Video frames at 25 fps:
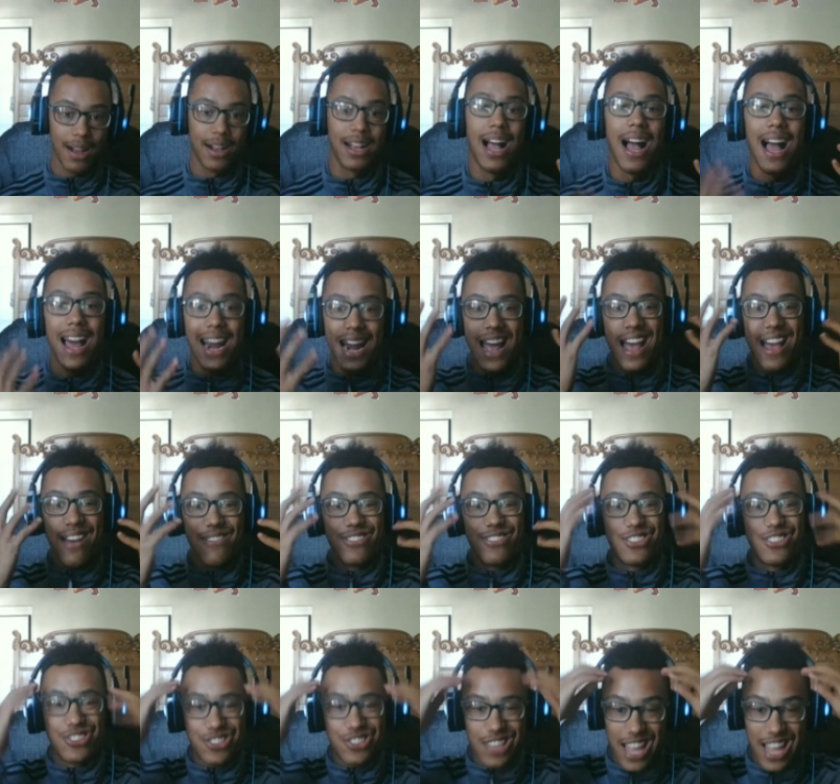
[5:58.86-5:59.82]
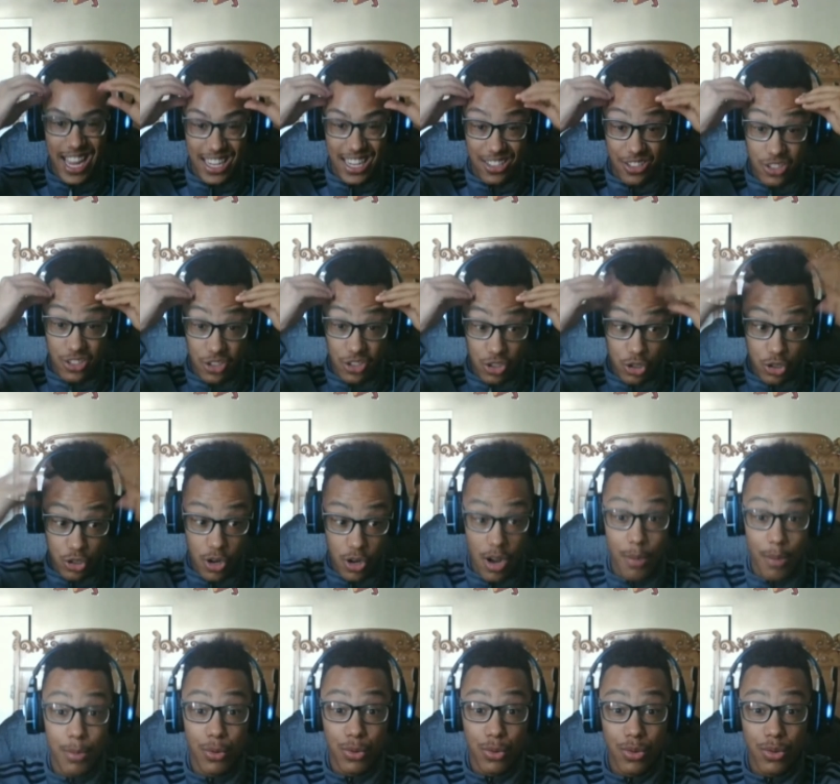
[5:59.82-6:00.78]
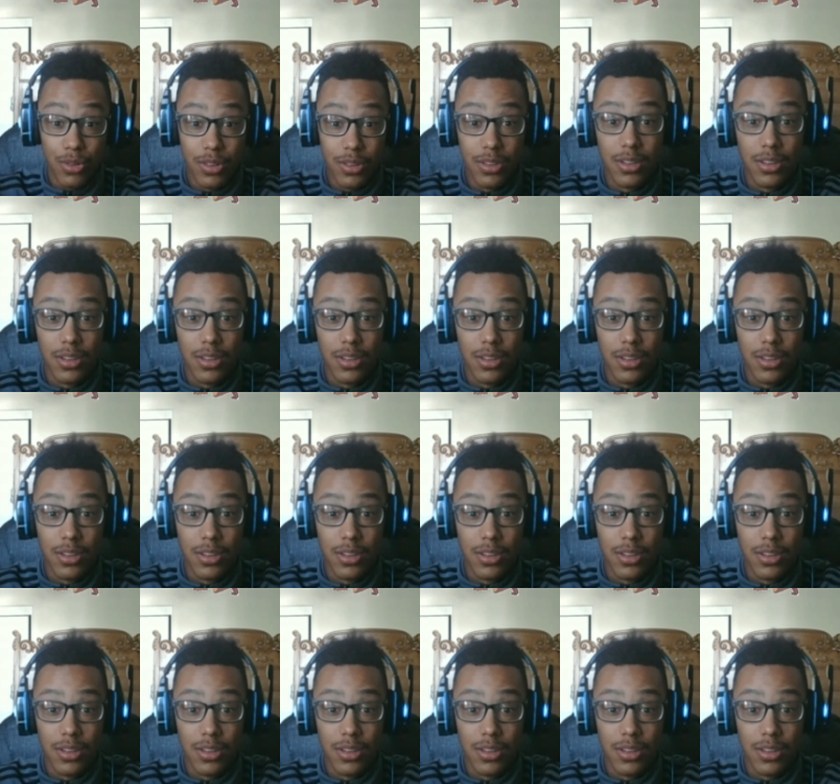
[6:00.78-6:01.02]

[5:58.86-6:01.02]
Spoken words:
kind of have like trouble